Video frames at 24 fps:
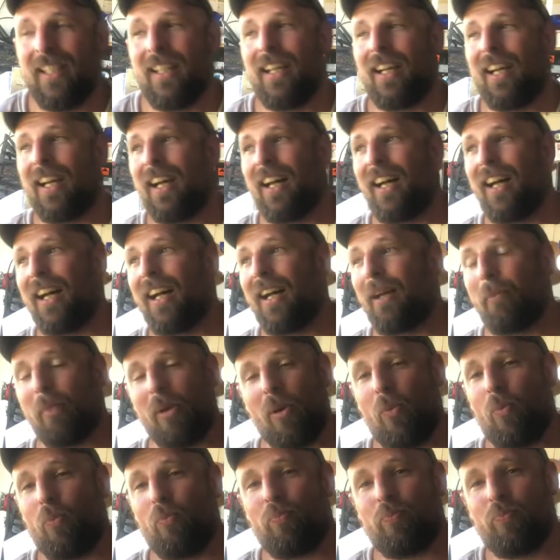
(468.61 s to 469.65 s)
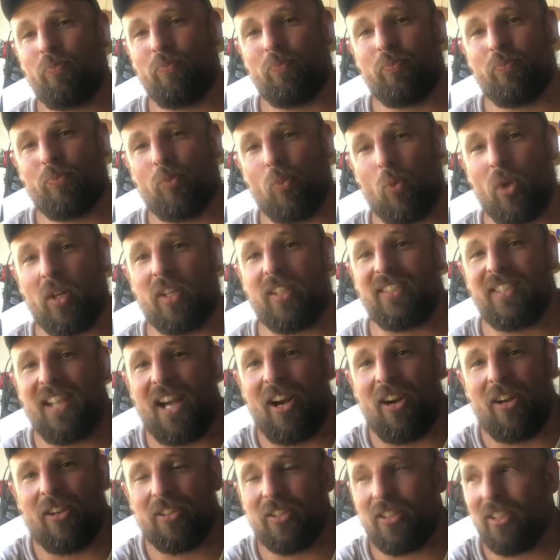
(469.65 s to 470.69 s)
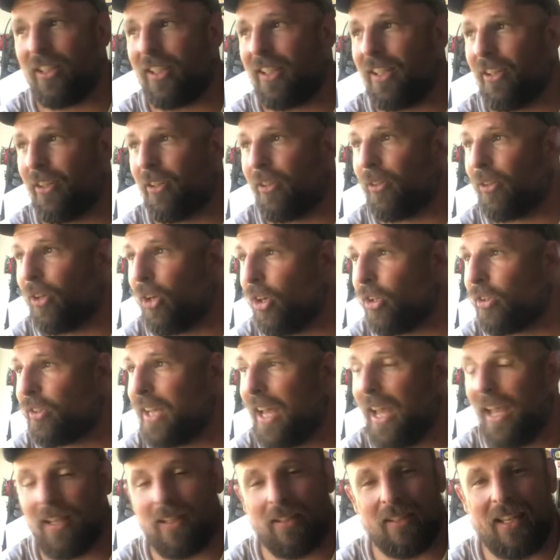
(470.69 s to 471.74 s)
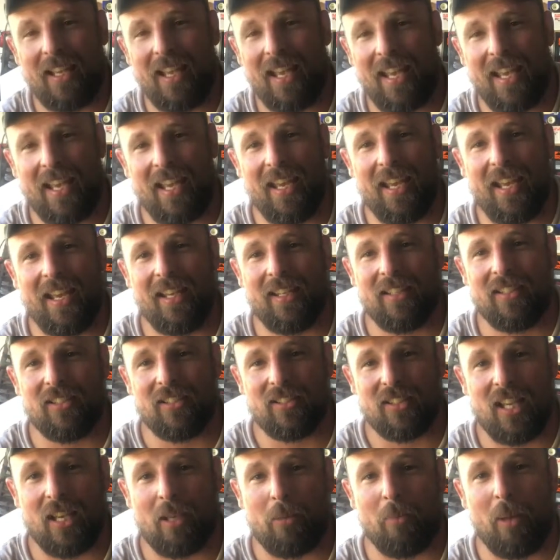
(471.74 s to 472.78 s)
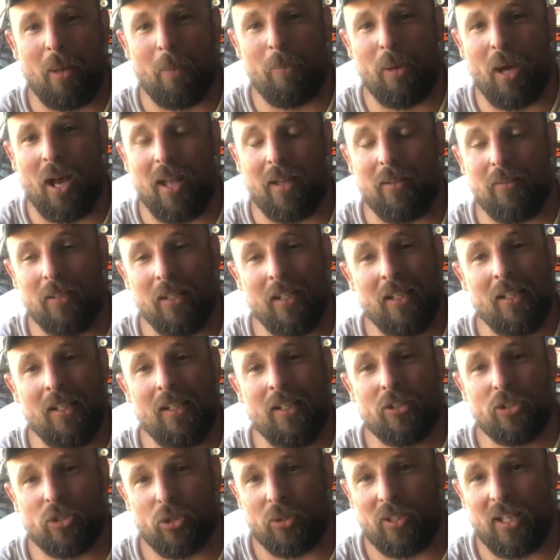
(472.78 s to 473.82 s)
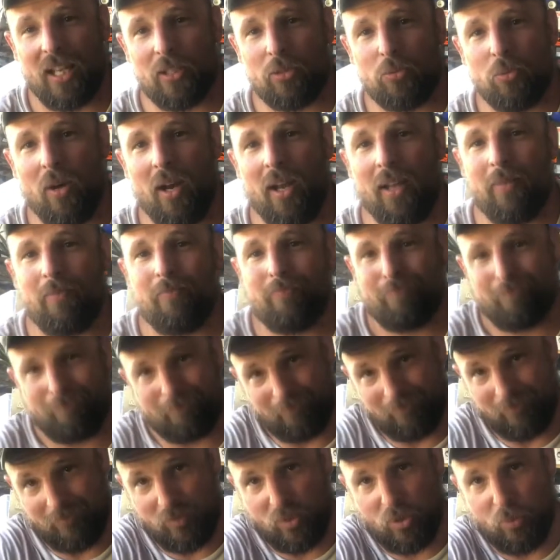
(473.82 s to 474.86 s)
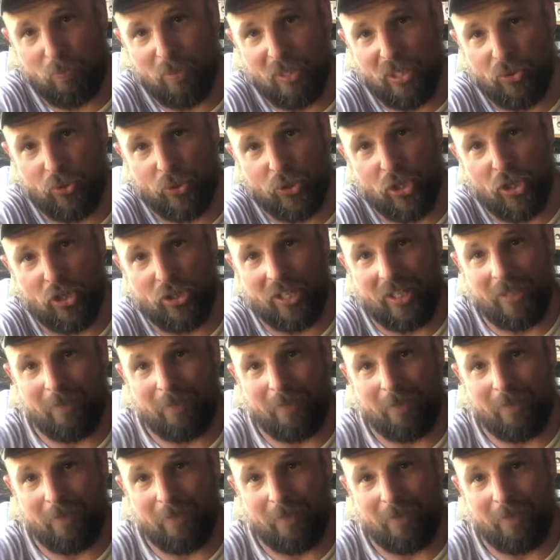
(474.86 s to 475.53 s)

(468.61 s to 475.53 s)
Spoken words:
I've been working tirelessly here all day and it's kicking my butt. So guess what? It's beer 30.